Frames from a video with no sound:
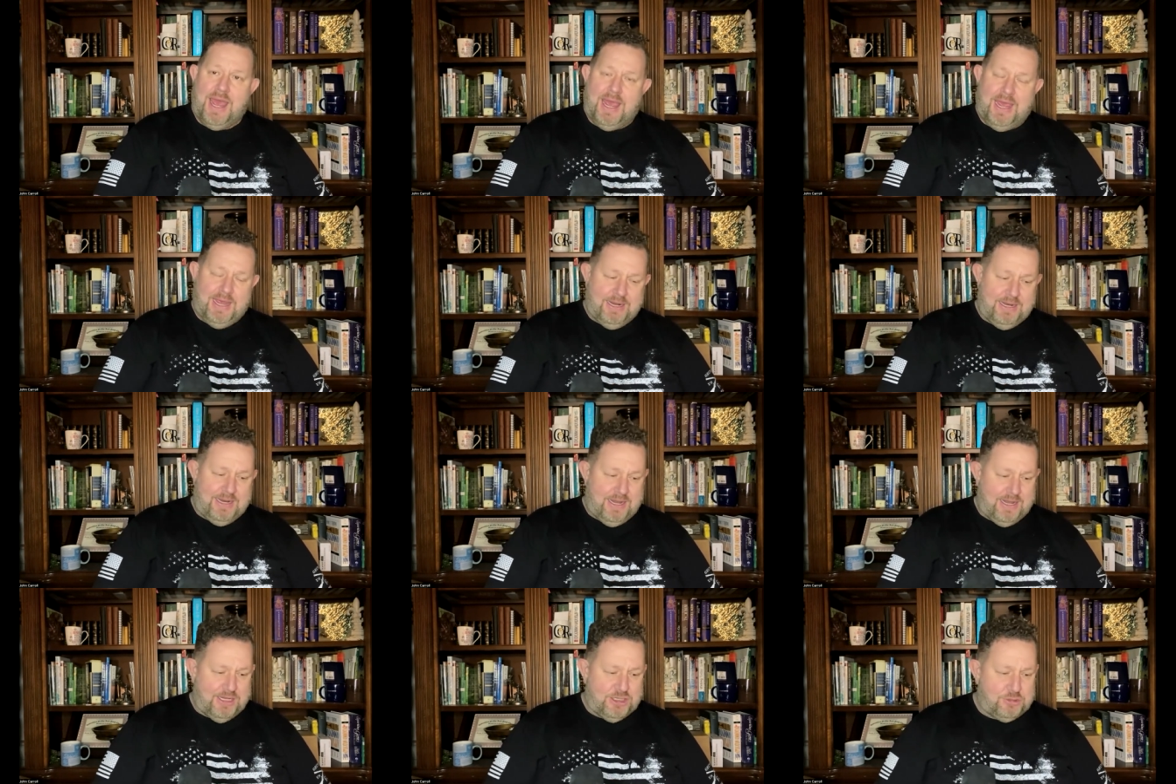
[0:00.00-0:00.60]

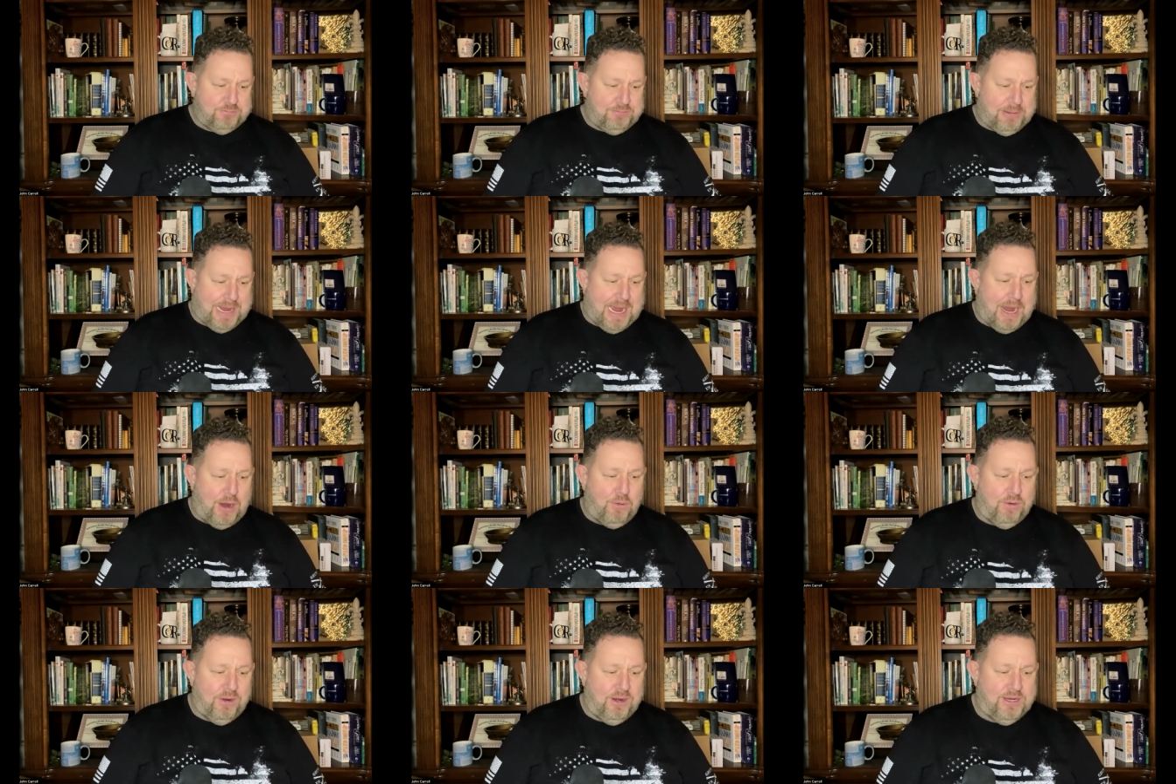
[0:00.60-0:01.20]
and is
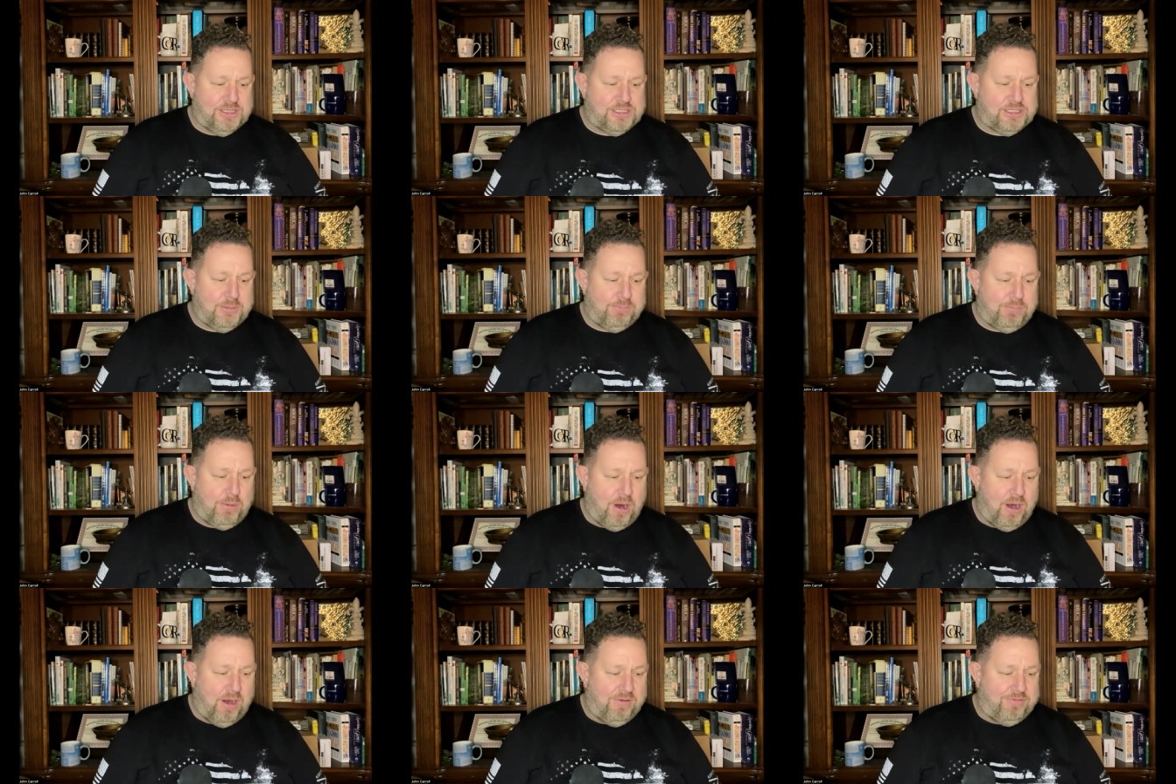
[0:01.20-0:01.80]
powerless
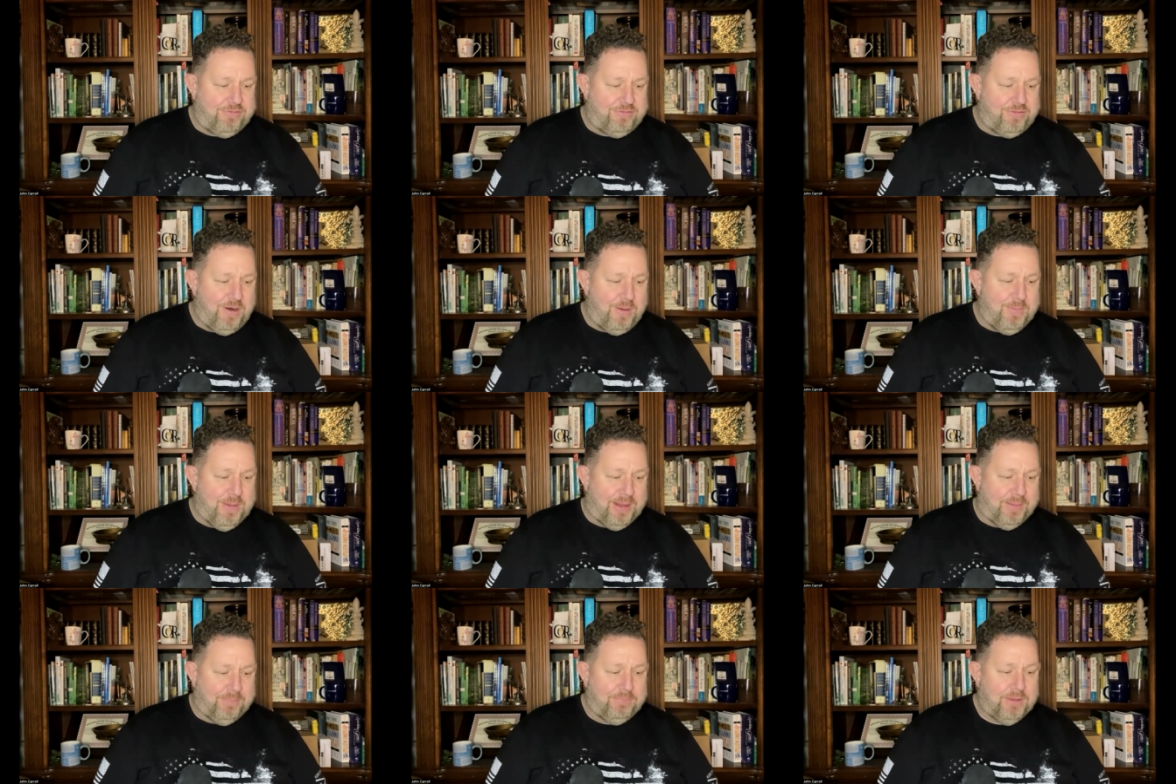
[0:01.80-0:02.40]
apart
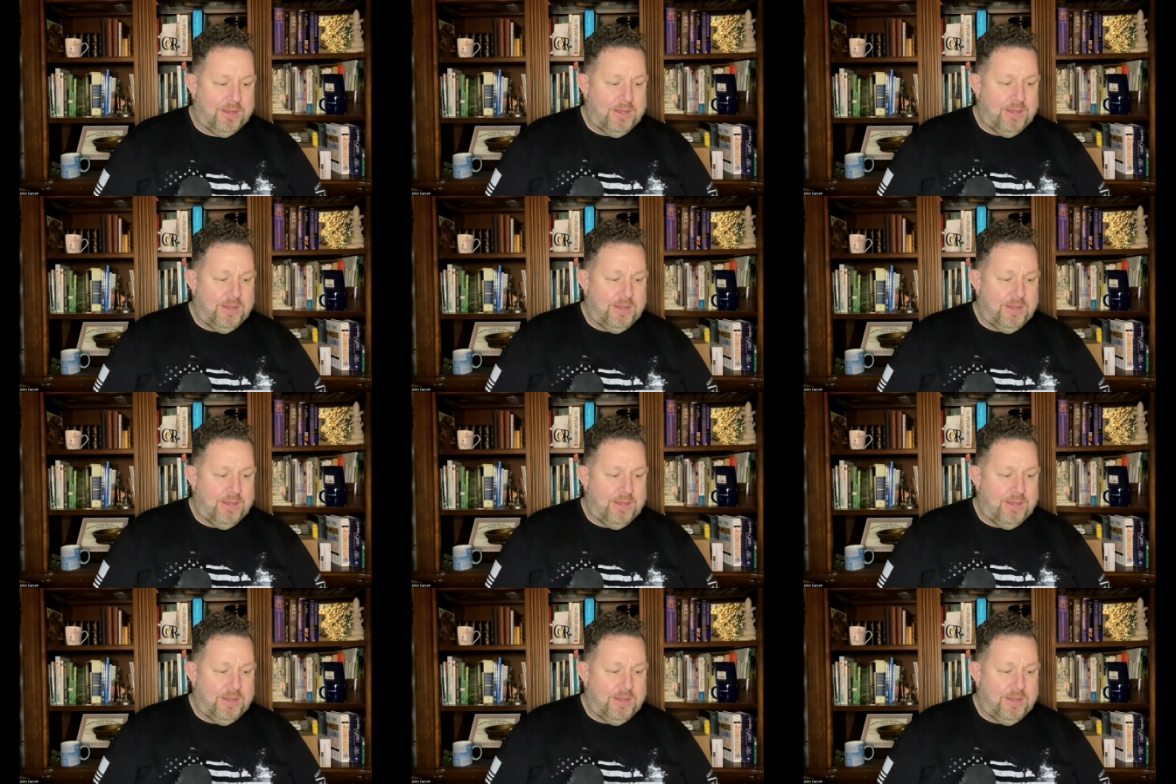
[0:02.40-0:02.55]
from it.